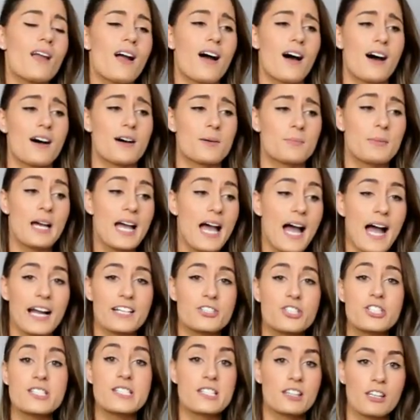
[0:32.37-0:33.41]
um,
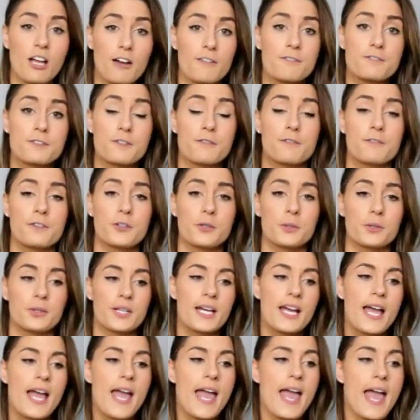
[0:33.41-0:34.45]
I just loved
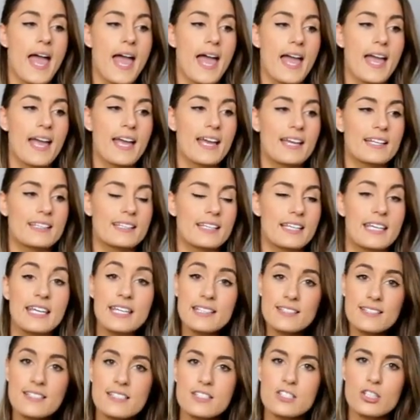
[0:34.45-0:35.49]
food and
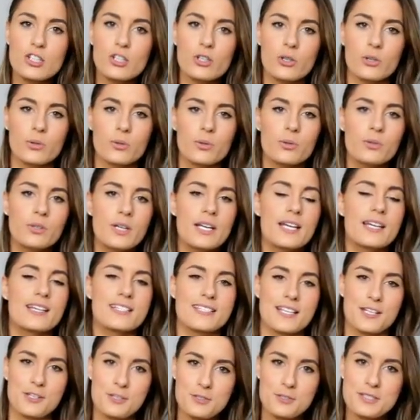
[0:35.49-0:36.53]
he did too
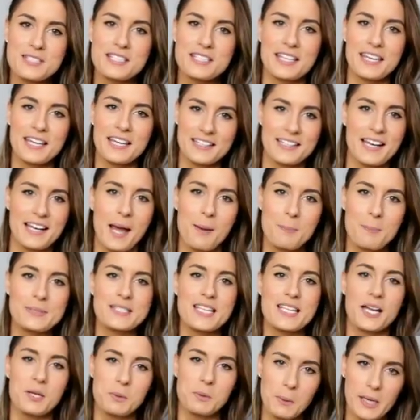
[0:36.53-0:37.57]
because I used to get an
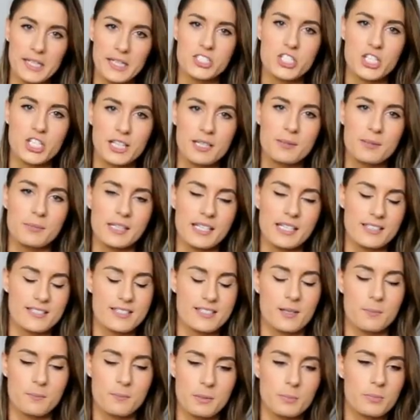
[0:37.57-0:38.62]
appetite watching him
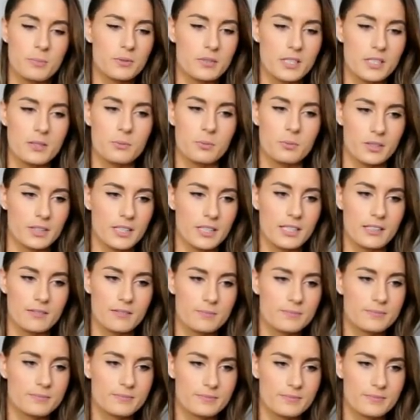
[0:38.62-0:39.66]
eat some people eat really
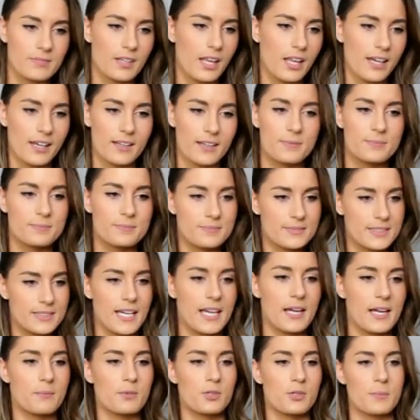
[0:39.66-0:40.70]
like
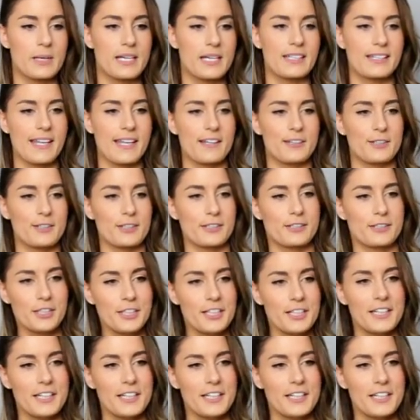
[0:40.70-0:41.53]
damn, you're making that look good.